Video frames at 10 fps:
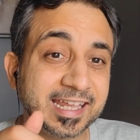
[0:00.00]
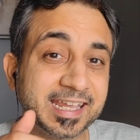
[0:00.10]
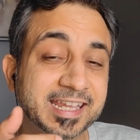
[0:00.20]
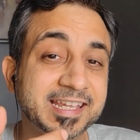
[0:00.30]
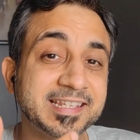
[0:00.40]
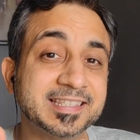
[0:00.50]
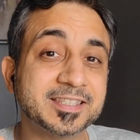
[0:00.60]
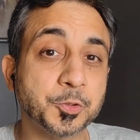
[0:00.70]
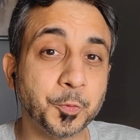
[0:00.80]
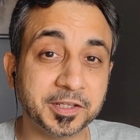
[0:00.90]

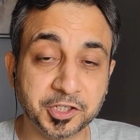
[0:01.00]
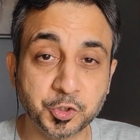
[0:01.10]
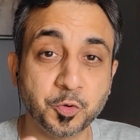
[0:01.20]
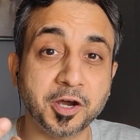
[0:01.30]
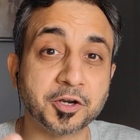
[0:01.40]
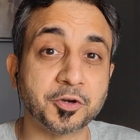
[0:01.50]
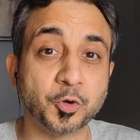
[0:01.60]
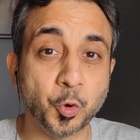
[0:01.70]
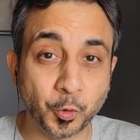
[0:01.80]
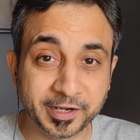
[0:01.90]
is whether you are
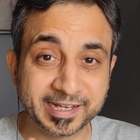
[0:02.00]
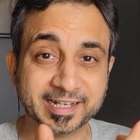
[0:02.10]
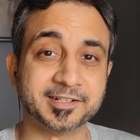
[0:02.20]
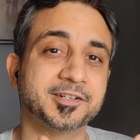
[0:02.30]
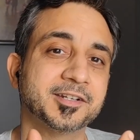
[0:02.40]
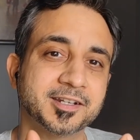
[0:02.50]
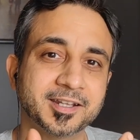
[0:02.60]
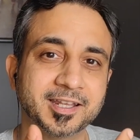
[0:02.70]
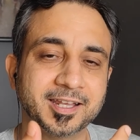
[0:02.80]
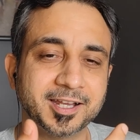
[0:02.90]
holding it
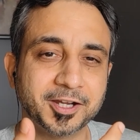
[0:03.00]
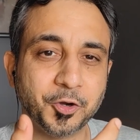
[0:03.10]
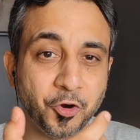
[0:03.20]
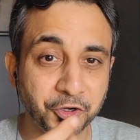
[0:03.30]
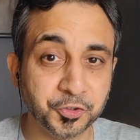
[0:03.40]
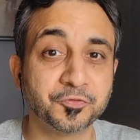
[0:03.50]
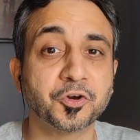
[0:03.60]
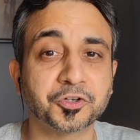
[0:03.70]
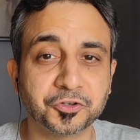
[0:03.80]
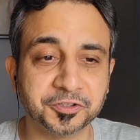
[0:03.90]
or you've
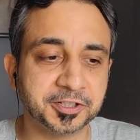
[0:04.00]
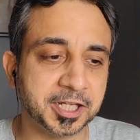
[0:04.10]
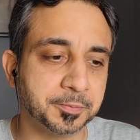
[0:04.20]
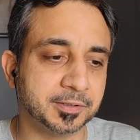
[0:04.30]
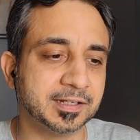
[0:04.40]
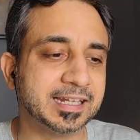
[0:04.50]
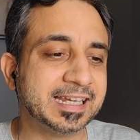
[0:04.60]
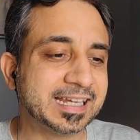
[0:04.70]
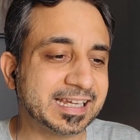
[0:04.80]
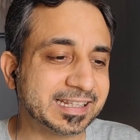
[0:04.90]
got it on the table,
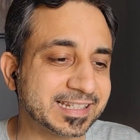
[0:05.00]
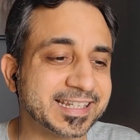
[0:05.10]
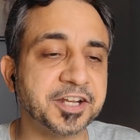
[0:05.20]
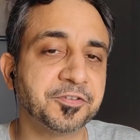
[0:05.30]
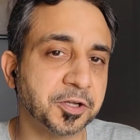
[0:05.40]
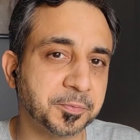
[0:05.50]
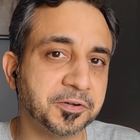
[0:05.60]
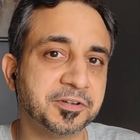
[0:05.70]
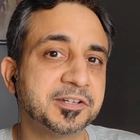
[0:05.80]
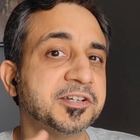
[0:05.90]
the side
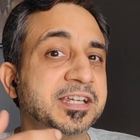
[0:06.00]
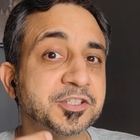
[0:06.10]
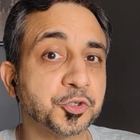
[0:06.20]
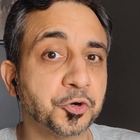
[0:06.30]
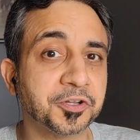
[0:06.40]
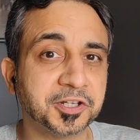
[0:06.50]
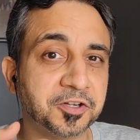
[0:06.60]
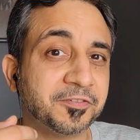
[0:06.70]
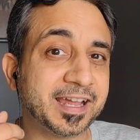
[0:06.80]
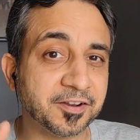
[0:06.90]
fingerprint reader is good
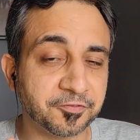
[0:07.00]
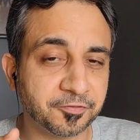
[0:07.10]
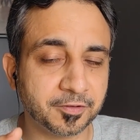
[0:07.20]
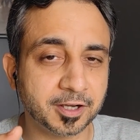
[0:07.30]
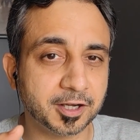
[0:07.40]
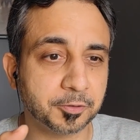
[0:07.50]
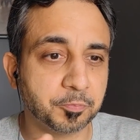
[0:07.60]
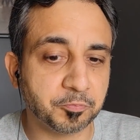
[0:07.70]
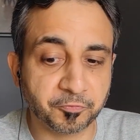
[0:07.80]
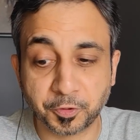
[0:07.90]
enough and
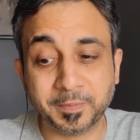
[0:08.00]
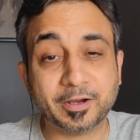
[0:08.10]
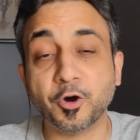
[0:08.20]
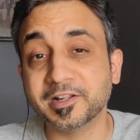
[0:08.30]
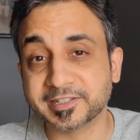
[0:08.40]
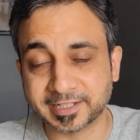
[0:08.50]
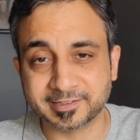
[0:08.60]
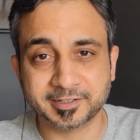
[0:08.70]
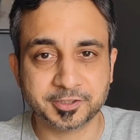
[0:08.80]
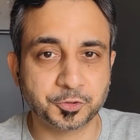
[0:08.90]
from all
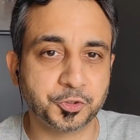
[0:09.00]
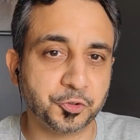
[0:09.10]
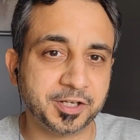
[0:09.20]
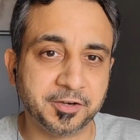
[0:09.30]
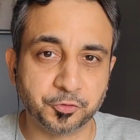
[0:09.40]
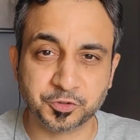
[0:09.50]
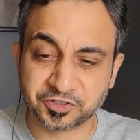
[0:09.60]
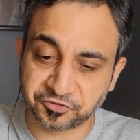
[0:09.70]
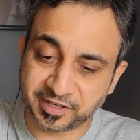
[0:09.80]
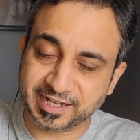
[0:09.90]
sides, right? So you don't have to
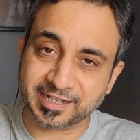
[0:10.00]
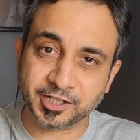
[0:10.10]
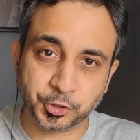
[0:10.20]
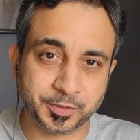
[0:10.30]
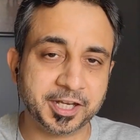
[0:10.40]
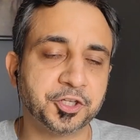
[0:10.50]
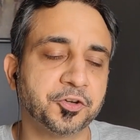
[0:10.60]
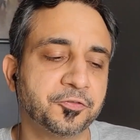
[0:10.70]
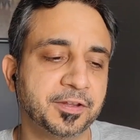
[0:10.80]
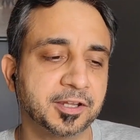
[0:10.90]
strain to get your
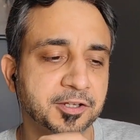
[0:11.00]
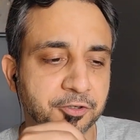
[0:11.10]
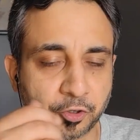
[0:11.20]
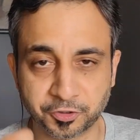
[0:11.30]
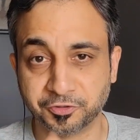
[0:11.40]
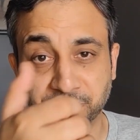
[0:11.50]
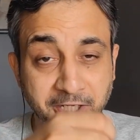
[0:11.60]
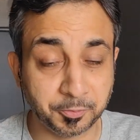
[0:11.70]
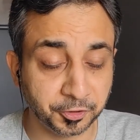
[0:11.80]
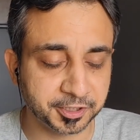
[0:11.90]
finger or your
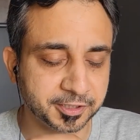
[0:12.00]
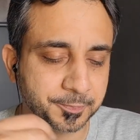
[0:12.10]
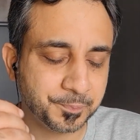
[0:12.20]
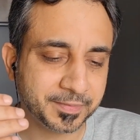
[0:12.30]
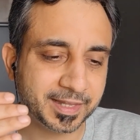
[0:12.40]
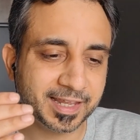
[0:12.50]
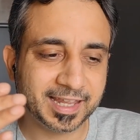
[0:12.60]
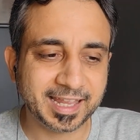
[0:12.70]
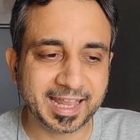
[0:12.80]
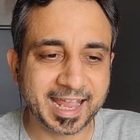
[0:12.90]
thumb on it,
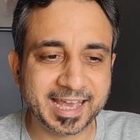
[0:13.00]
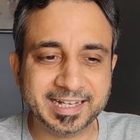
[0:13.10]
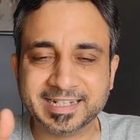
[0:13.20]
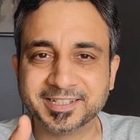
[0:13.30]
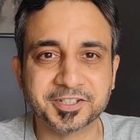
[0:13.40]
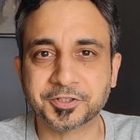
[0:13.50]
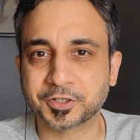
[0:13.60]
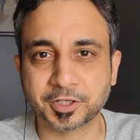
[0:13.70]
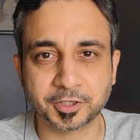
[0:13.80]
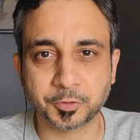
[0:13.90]
and it just
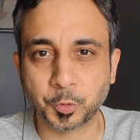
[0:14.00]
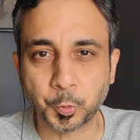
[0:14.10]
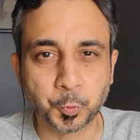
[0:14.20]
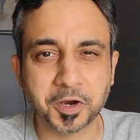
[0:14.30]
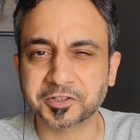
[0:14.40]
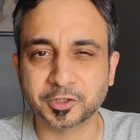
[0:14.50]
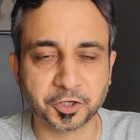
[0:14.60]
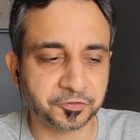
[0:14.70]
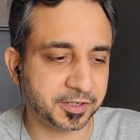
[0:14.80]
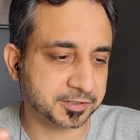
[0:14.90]
works a
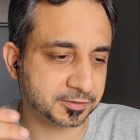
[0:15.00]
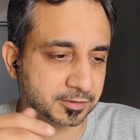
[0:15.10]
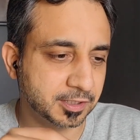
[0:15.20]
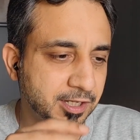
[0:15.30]
lot faster.